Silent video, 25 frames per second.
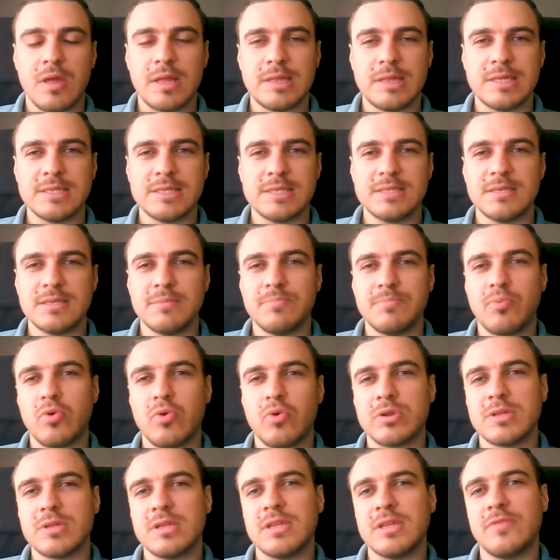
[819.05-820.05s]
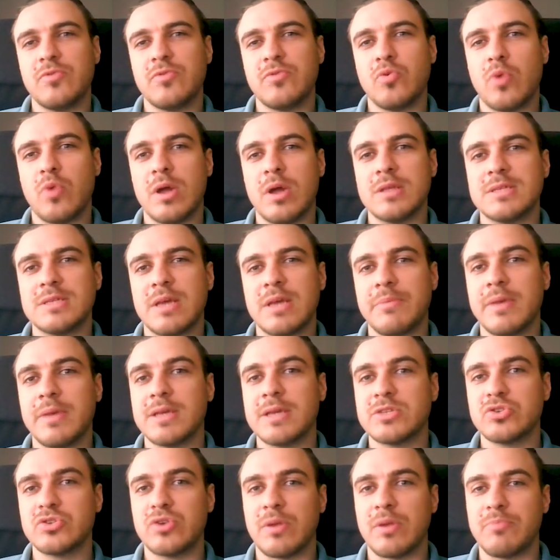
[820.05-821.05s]
This is important if you want some
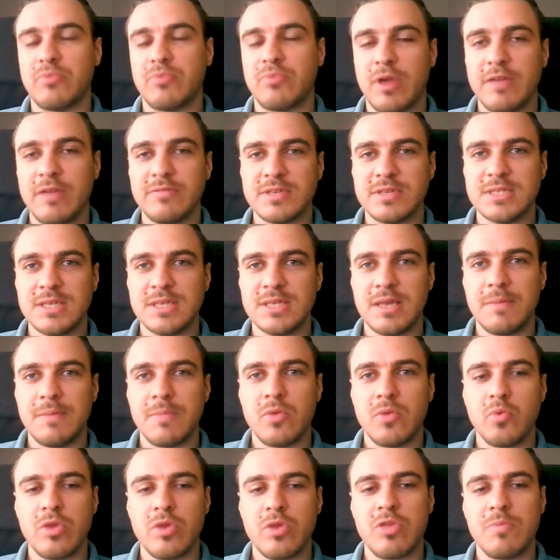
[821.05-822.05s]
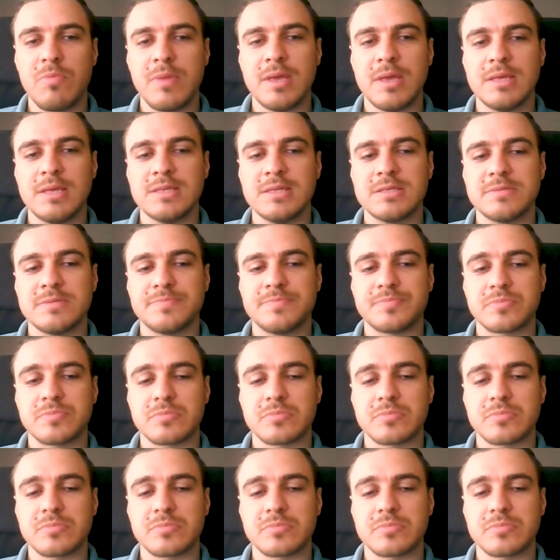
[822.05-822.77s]
extra privacy, which means